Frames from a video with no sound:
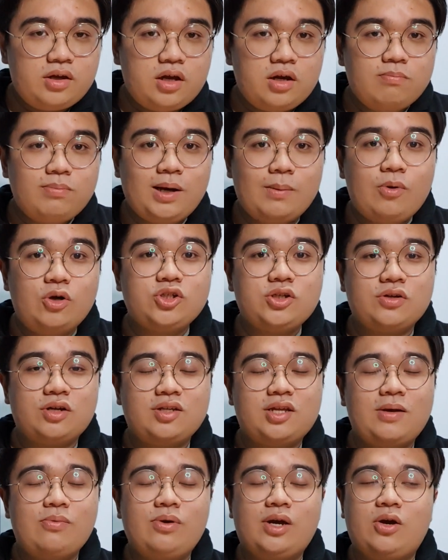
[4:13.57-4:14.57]
most of the
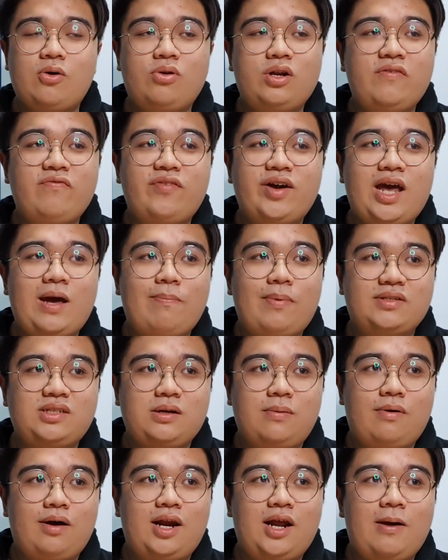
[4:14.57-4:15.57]
time you can only find at
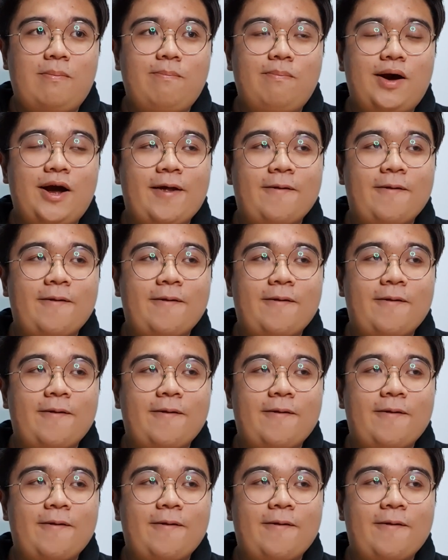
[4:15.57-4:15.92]
Pasar Malam.